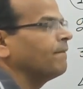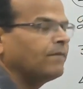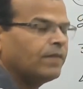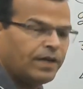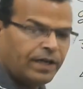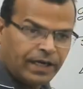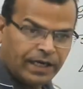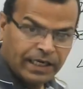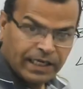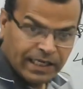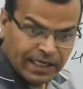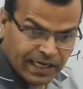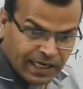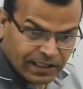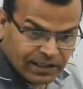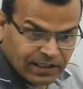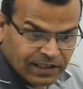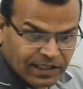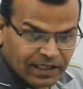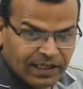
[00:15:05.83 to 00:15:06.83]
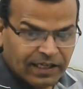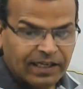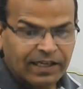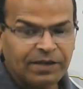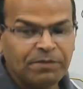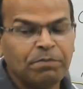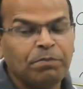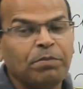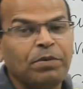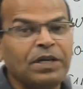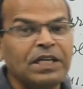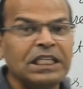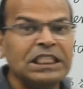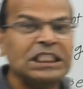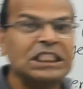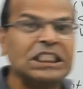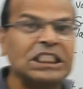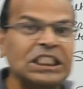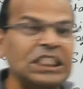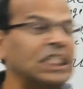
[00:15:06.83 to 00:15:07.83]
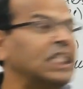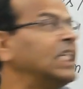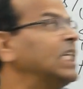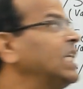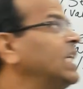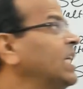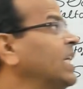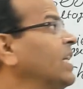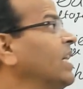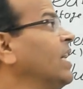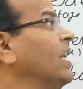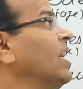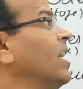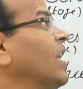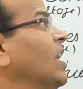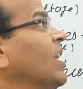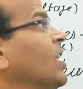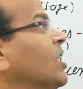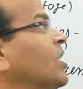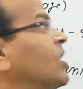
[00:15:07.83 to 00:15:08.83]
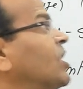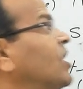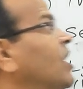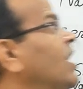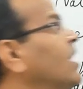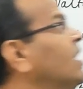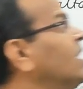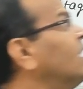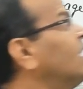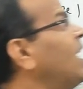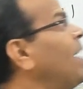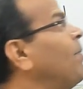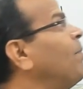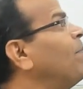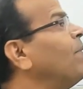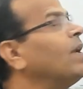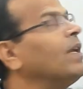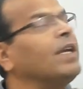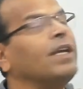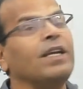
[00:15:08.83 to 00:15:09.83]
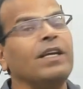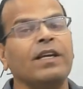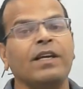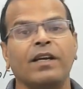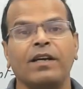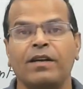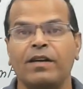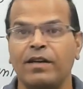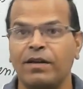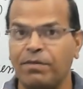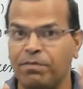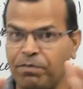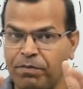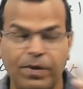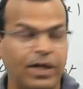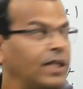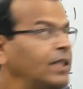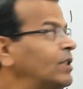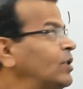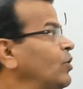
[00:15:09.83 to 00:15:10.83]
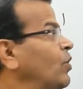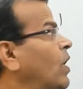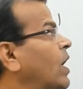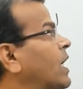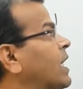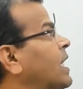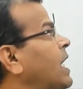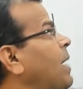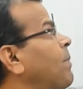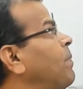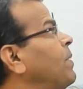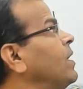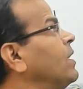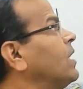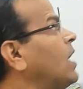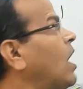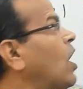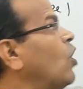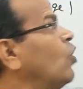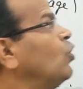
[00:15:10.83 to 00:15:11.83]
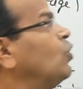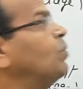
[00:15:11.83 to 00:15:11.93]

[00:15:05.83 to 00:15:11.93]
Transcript: Interestingly, please see, shunt sampling means you are tapping the output